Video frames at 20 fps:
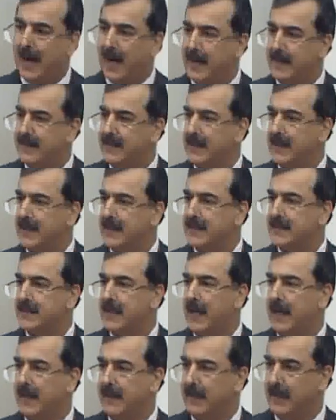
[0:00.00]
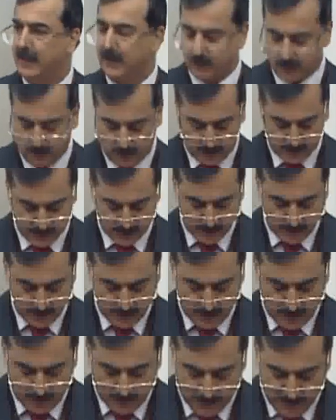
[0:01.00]
ideas and ethos
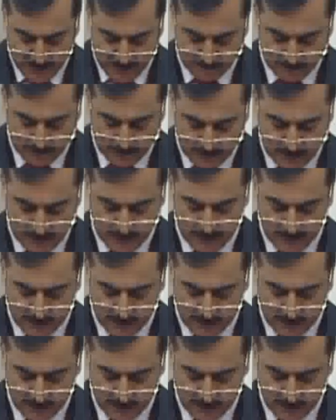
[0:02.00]
have